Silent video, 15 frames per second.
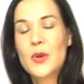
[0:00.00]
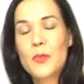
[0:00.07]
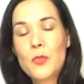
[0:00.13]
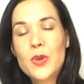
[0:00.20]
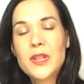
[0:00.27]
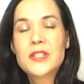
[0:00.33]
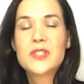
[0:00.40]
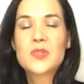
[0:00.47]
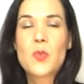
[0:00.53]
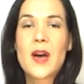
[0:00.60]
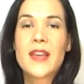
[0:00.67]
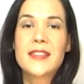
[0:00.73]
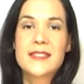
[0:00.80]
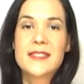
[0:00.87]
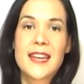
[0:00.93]
which is
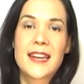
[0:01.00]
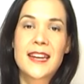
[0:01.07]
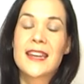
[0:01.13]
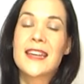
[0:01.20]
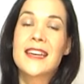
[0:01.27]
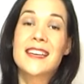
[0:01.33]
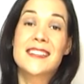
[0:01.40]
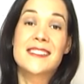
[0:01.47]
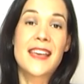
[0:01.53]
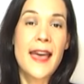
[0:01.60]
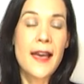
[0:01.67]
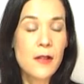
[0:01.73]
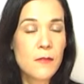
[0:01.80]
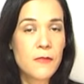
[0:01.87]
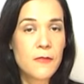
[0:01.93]
why this technique is
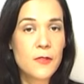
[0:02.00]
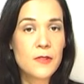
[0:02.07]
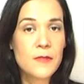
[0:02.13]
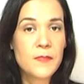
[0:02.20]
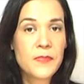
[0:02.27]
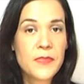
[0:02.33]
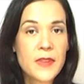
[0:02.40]
helpful.